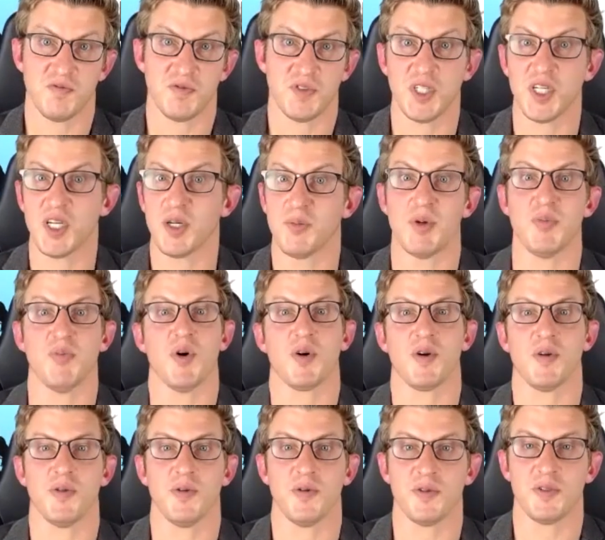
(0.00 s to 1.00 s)
she could be
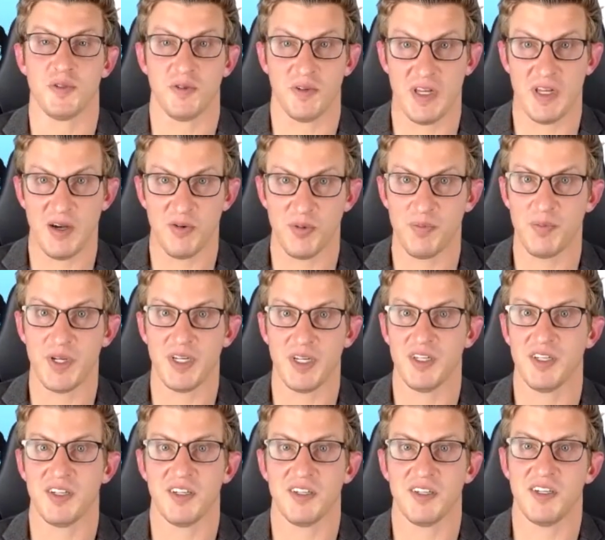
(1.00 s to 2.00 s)
broken through too, that would be
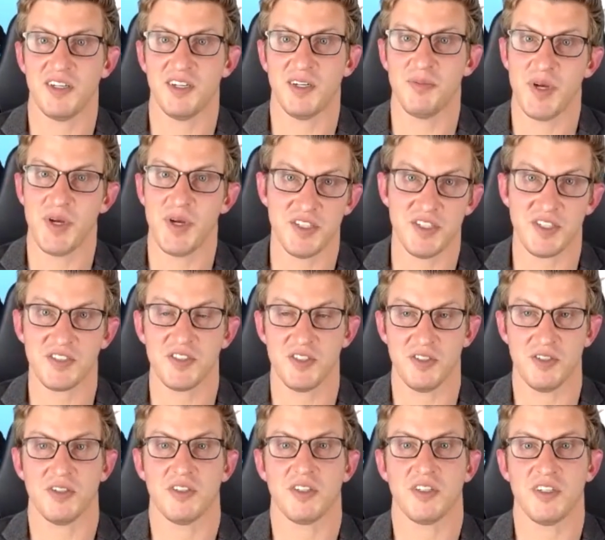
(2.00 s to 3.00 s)
amazing. So
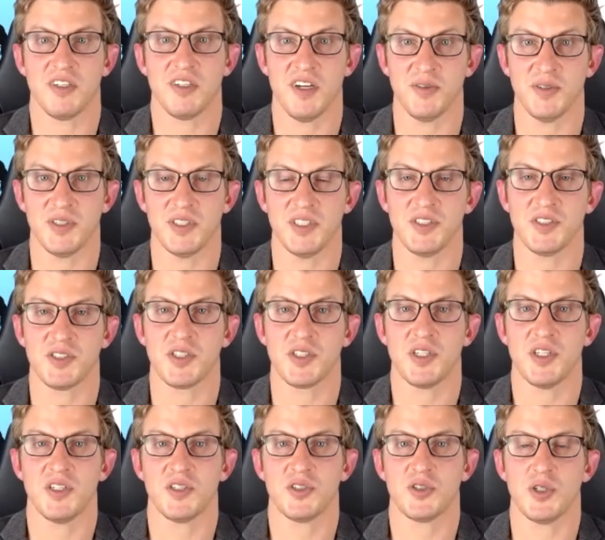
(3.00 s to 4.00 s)
got to at least
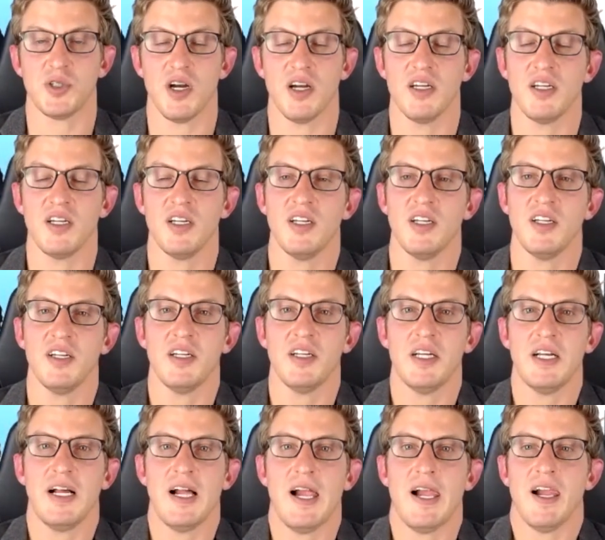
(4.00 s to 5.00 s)
try.
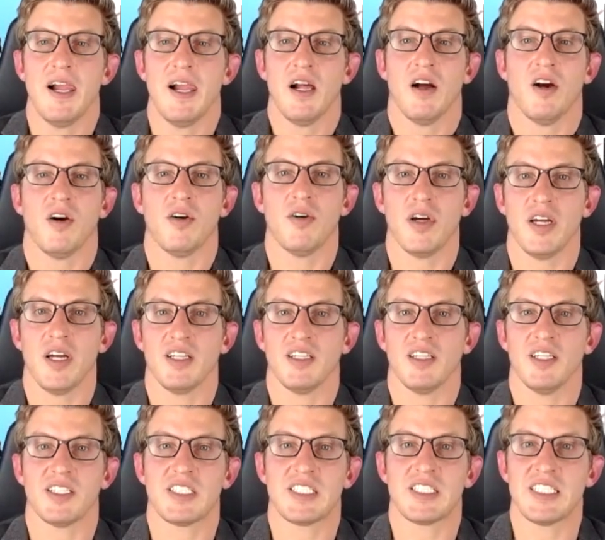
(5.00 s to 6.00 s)
All right,
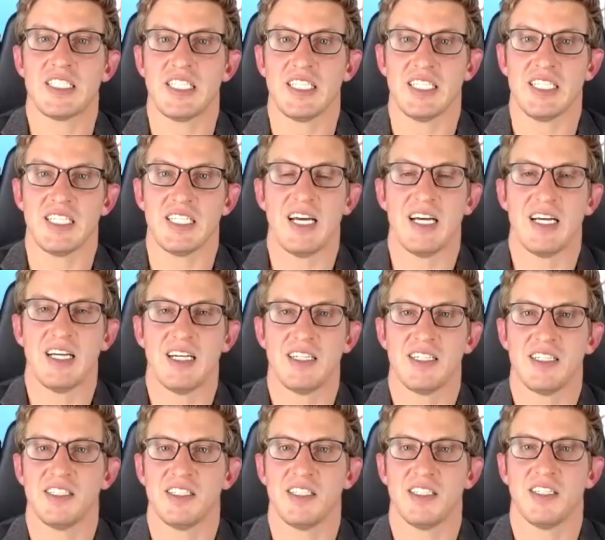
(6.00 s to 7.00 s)
let's see.
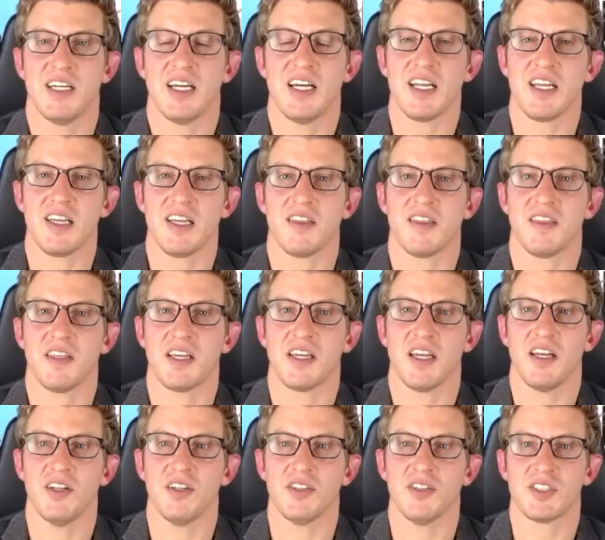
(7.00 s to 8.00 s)
Anything
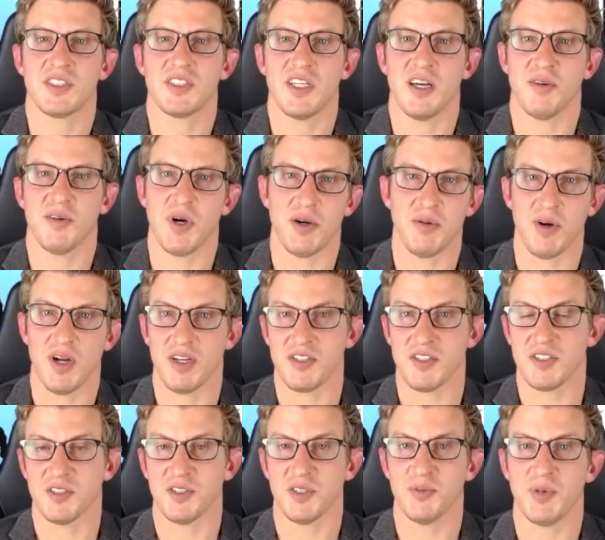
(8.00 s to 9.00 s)
else that my Ryan is
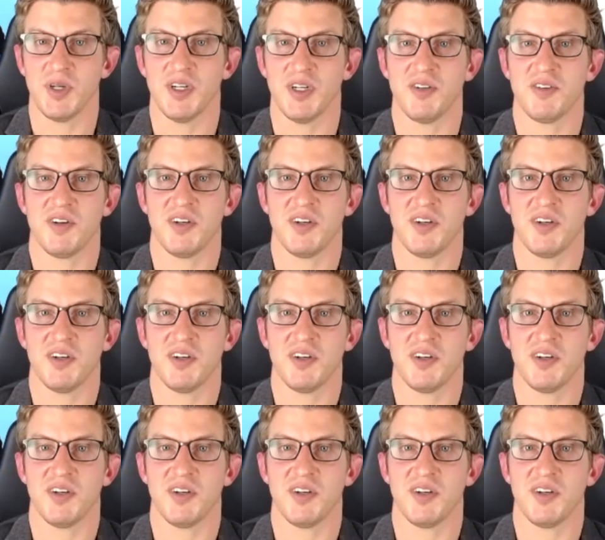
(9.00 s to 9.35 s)
a little bit